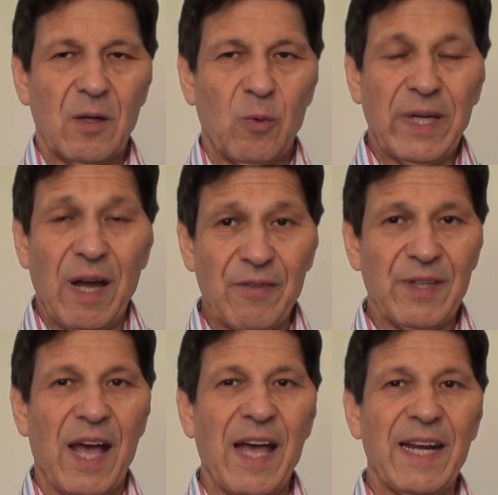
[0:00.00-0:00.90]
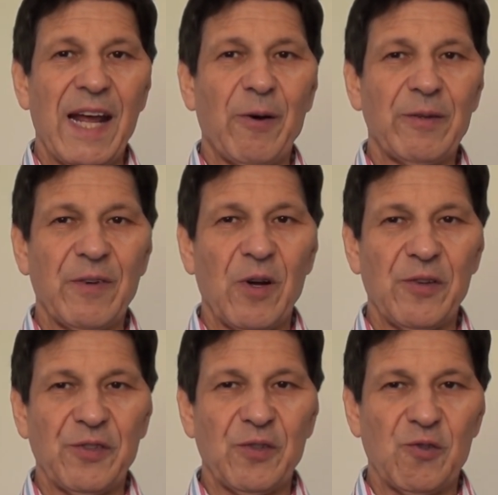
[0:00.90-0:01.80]
We cover that in our
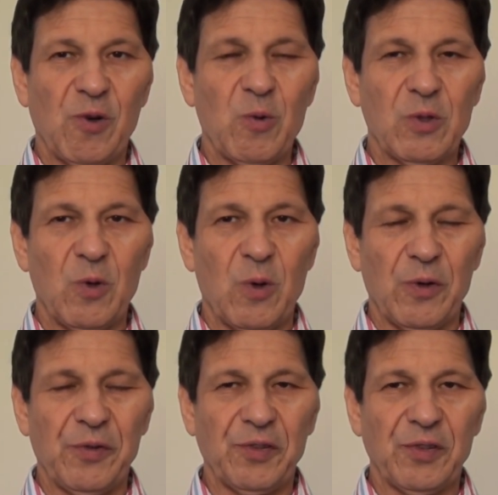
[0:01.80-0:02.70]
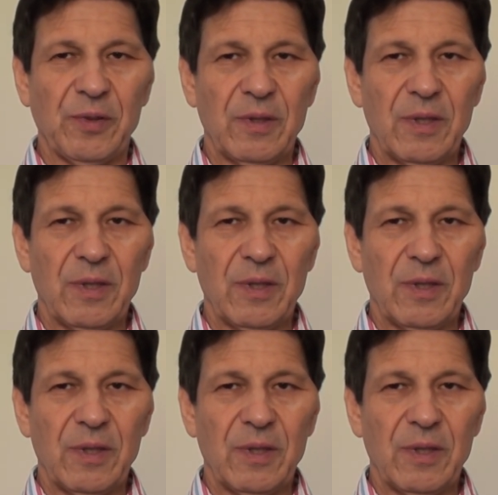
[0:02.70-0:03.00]
advanced control course.